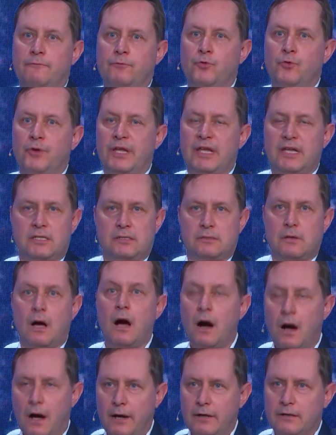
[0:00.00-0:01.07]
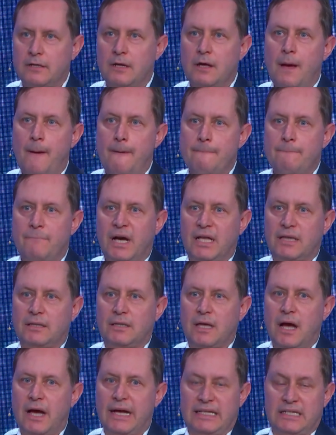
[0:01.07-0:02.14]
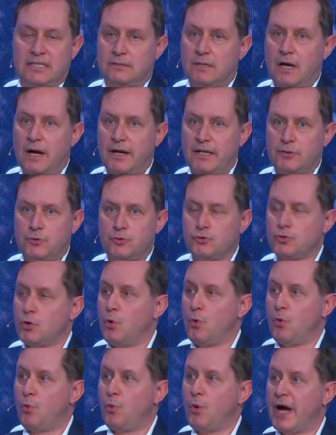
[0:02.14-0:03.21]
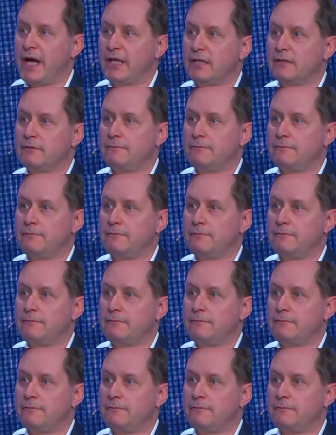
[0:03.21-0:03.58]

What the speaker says: fully is hard, but it started to show quite